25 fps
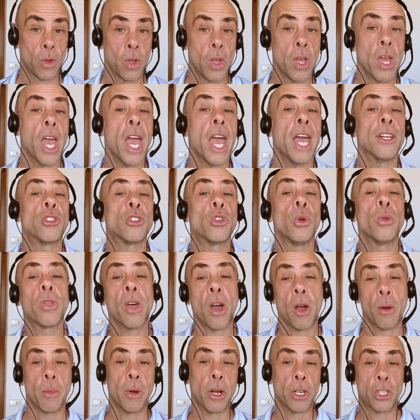And truth, how
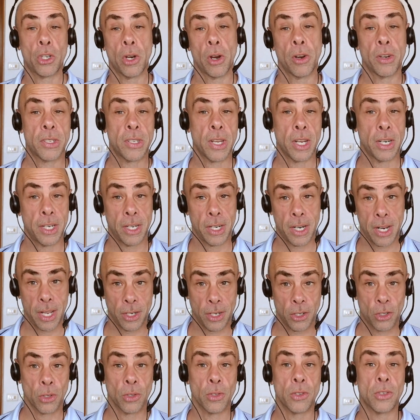much are ascended
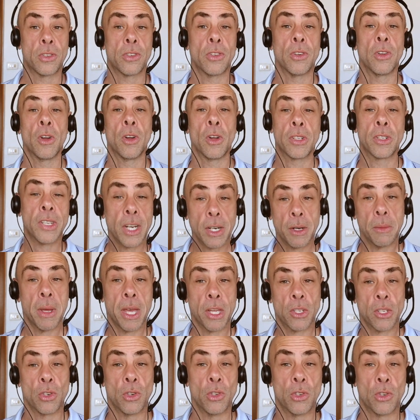
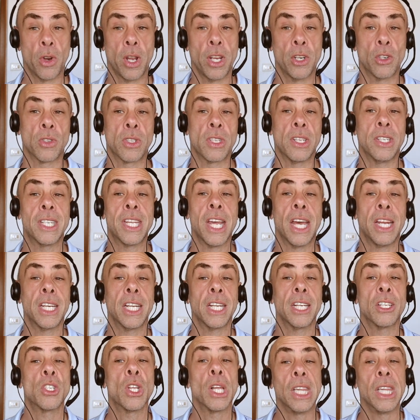masters or angels intending
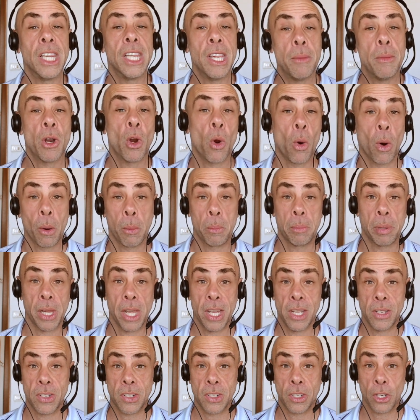to limit or
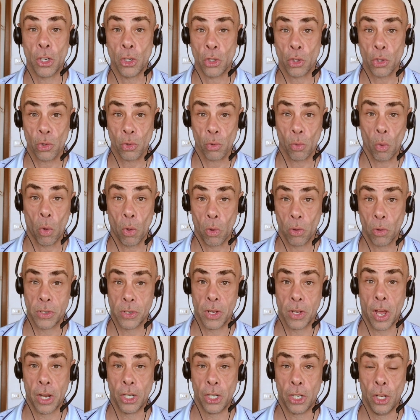place controls
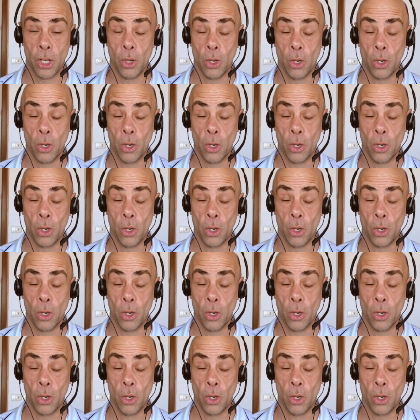on you?